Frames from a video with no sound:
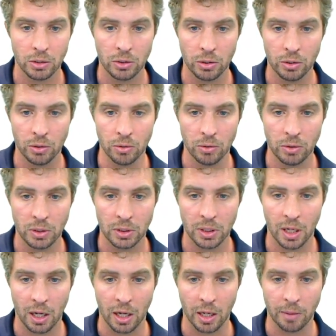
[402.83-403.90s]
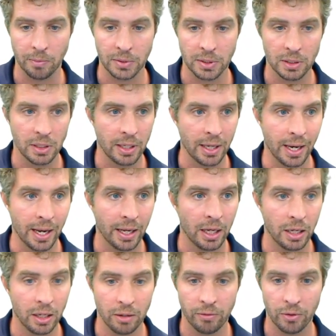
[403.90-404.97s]
2 times
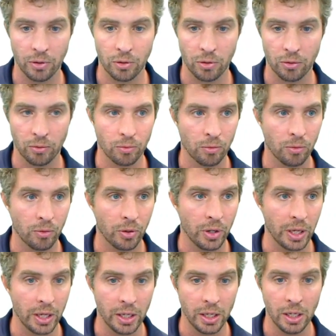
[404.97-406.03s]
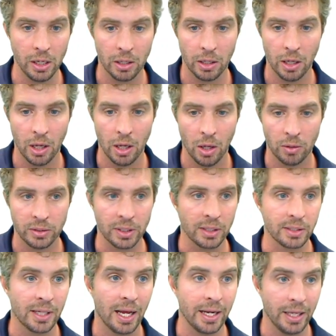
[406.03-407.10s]
negative 3,
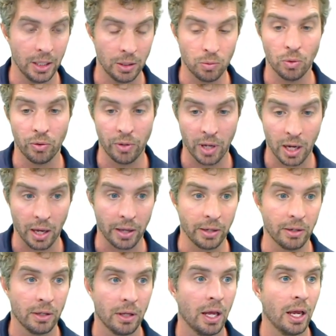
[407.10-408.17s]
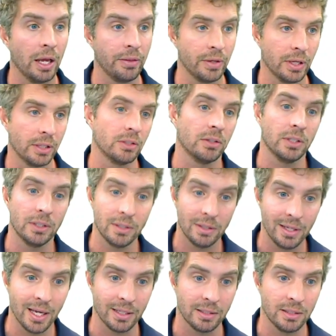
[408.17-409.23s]
does that equal 9? And the answer is
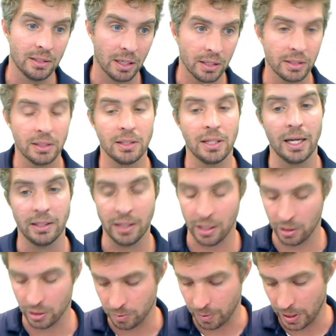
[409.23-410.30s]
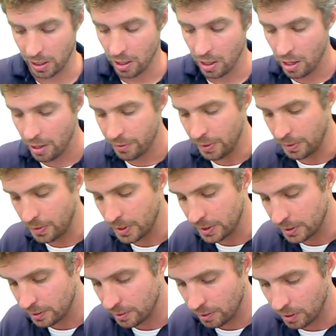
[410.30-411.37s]
yes, it does. That tells me that
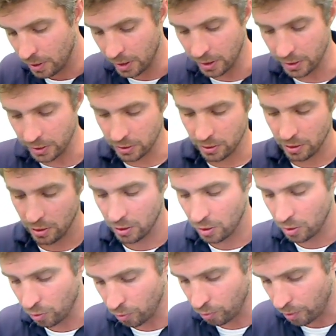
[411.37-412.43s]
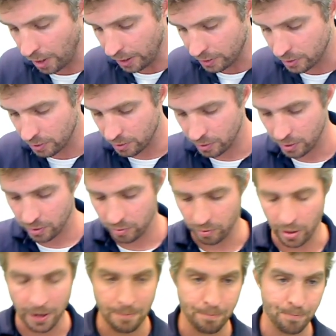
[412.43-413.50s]
this is correct,
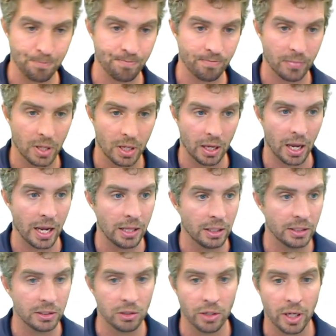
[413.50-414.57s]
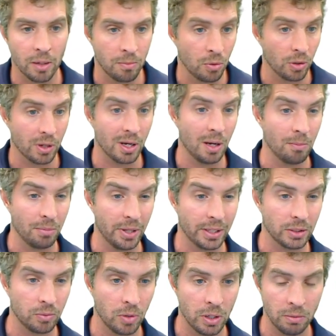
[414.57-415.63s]
right? Okay, let's look at a more
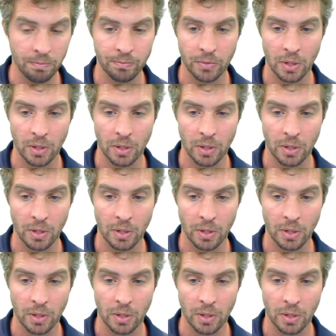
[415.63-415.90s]
complex one.